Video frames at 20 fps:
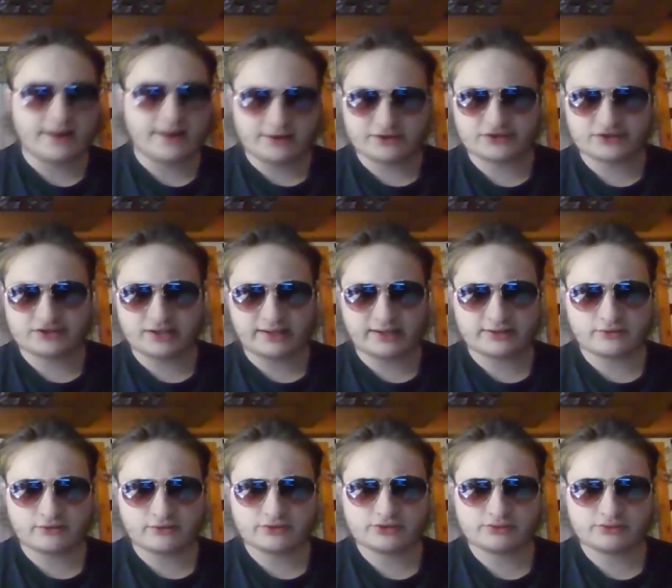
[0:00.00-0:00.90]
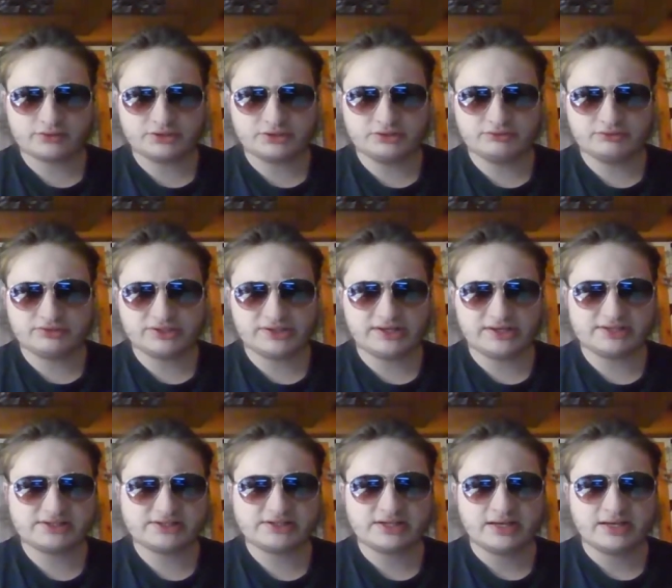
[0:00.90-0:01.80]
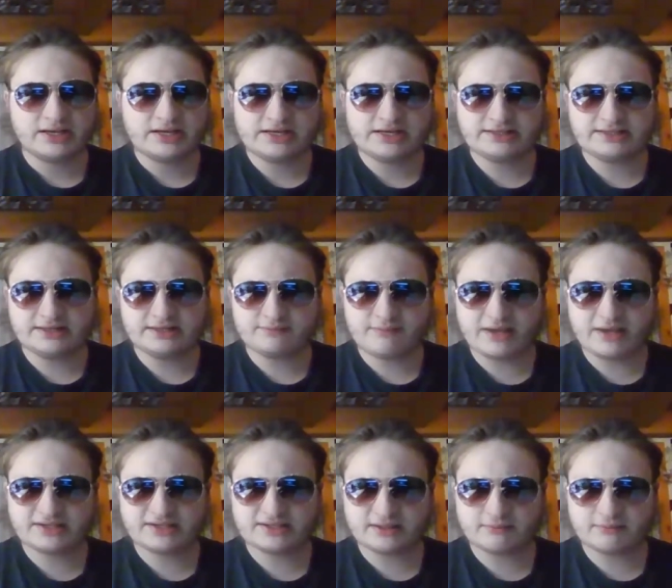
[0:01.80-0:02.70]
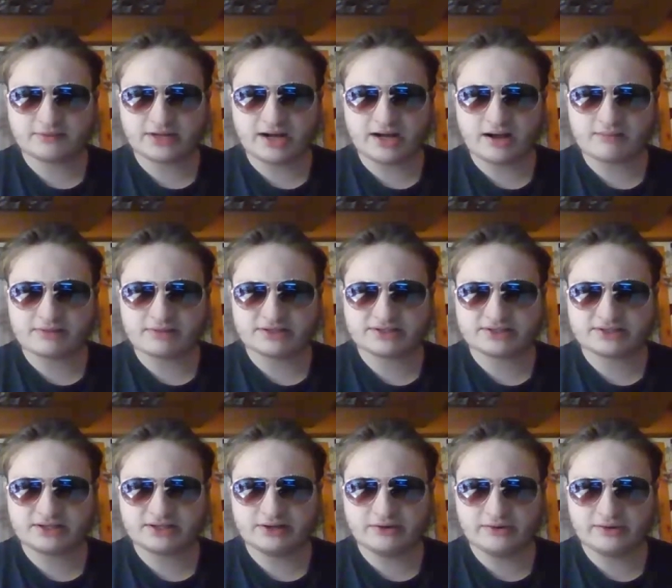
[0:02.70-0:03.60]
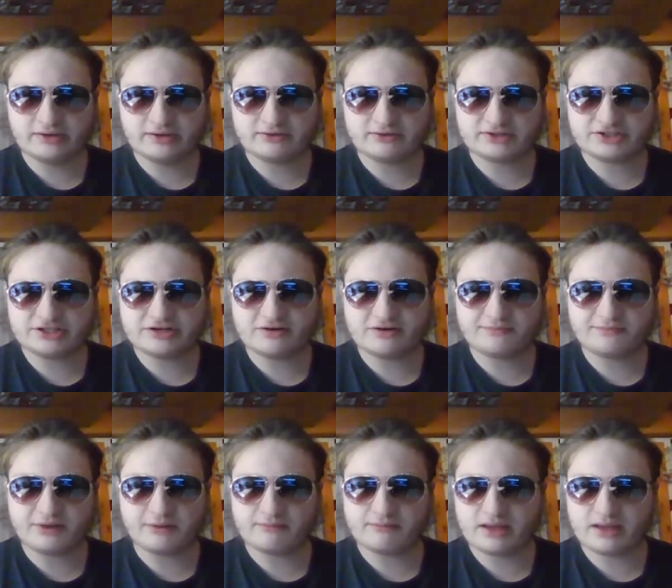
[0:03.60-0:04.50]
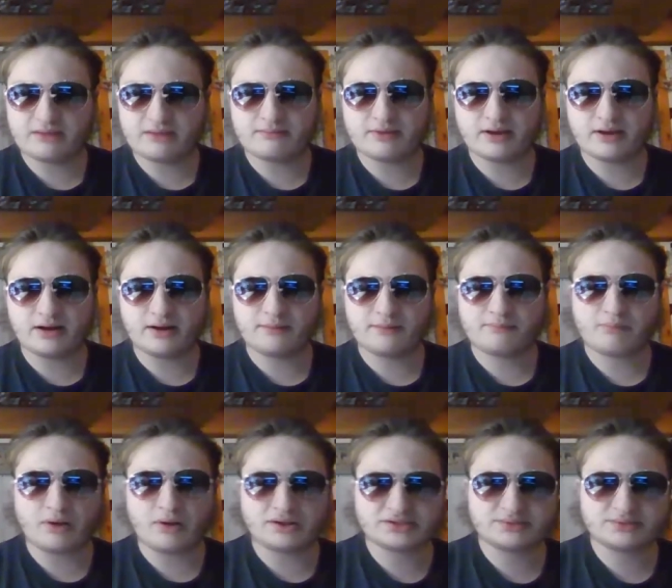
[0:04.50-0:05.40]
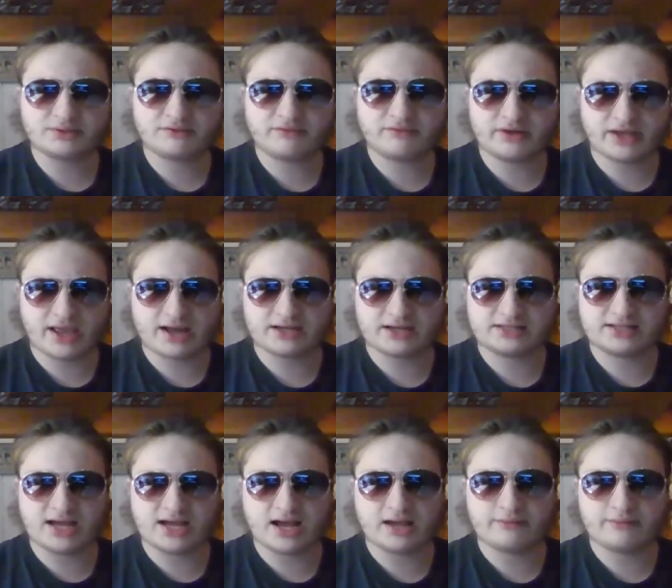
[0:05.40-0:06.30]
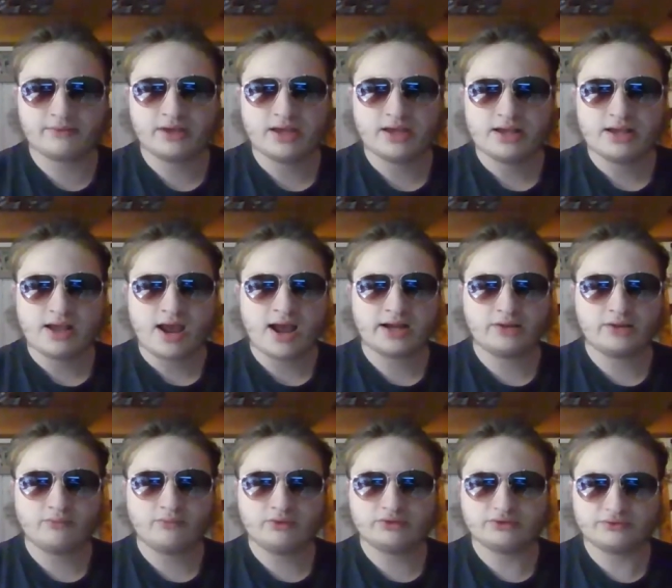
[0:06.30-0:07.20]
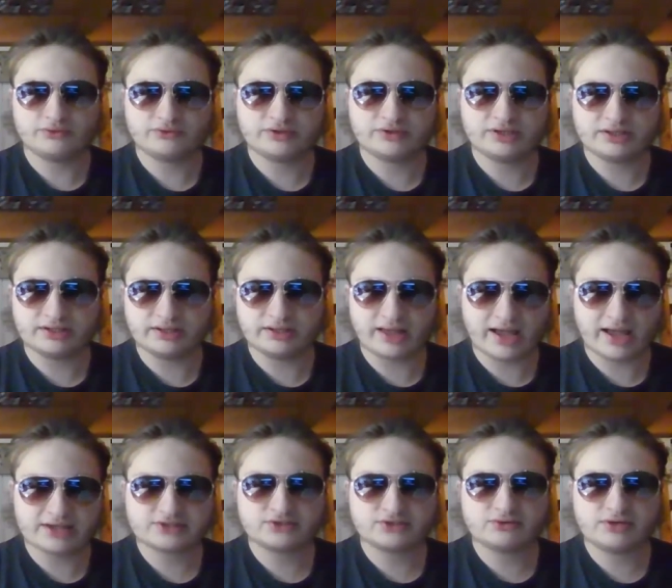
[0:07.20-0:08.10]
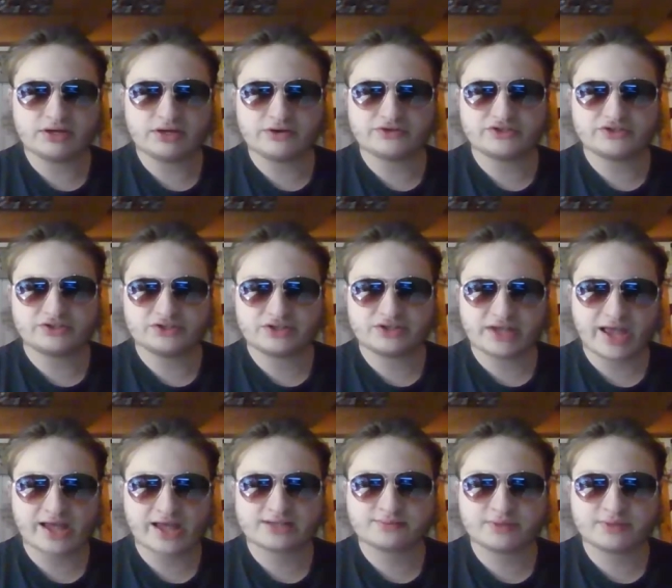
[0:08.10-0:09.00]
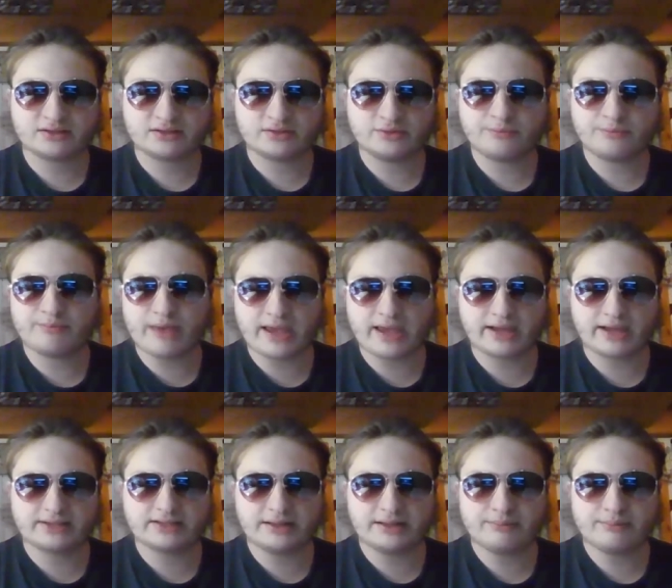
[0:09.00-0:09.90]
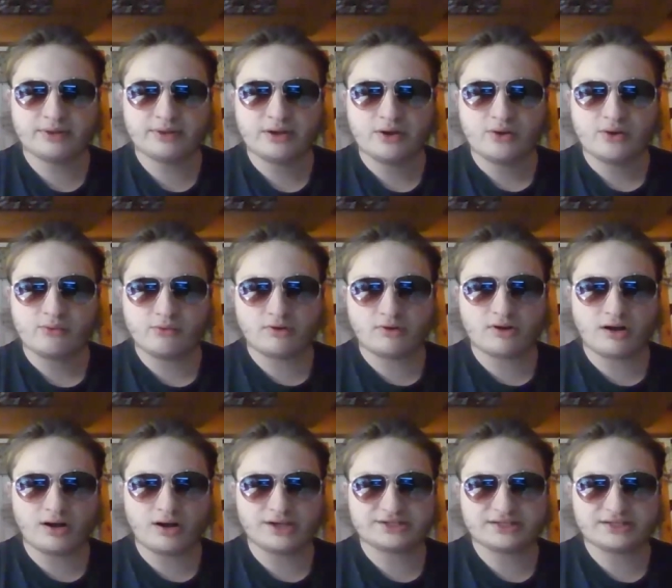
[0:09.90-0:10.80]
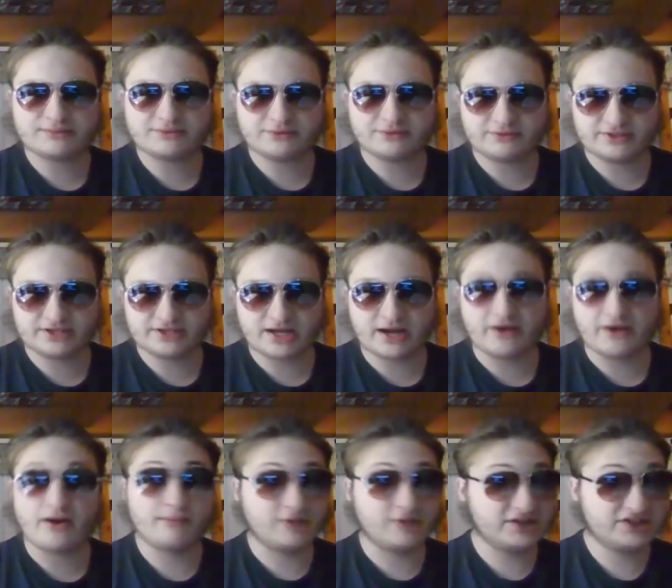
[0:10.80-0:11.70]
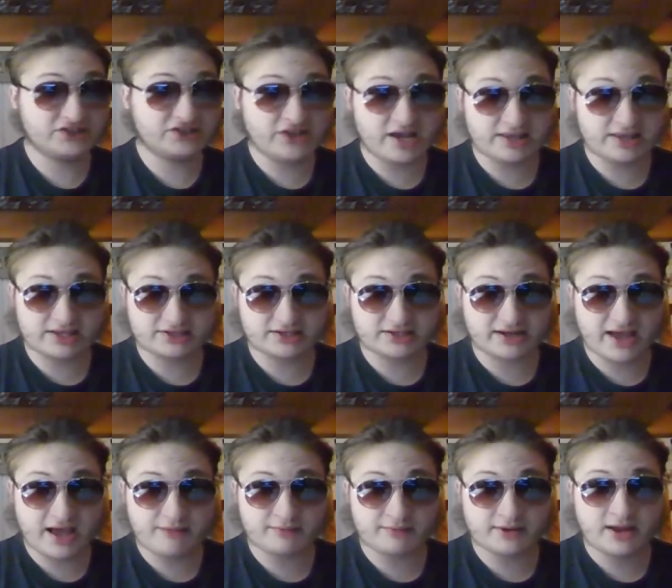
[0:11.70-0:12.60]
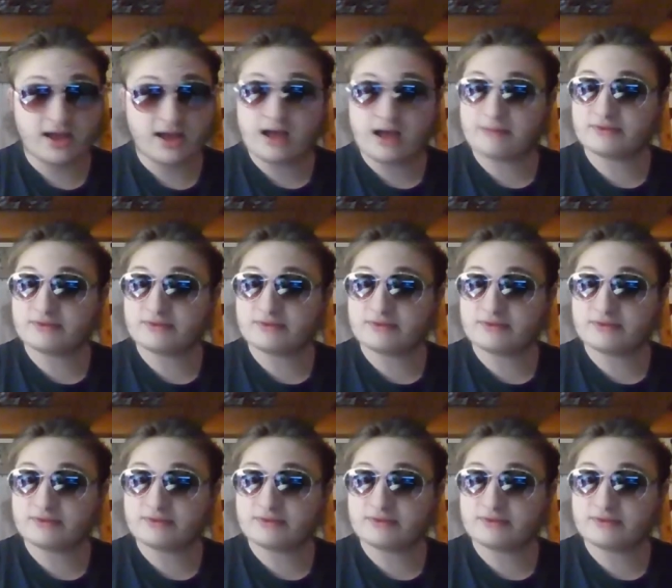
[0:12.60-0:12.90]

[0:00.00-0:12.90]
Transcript: And I just like to also allude to this. He did make some comments earlier this year about maybe uh, possibly running out of time. And I wonder if the last two years, since he has been a little banged up, will cause him to retire. I'm not saying that's going to happen.